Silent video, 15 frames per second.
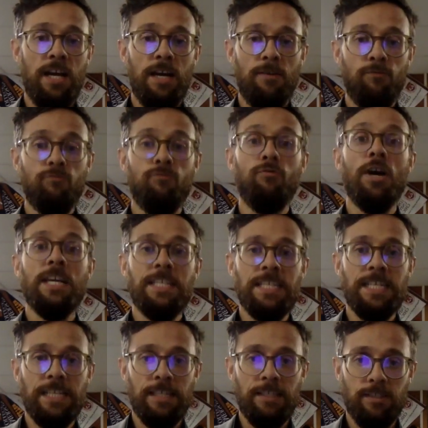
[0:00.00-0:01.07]

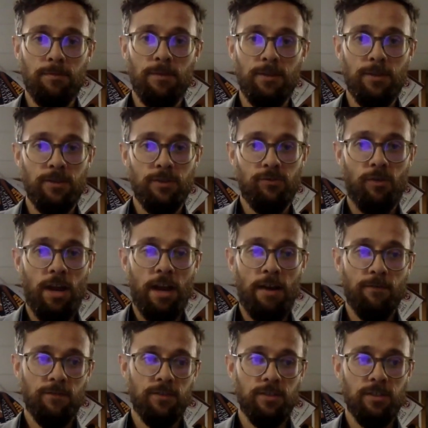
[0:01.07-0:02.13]
writing some of those
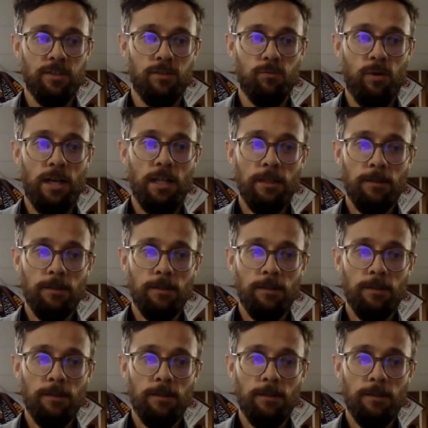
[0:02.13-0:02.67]
drafts as well.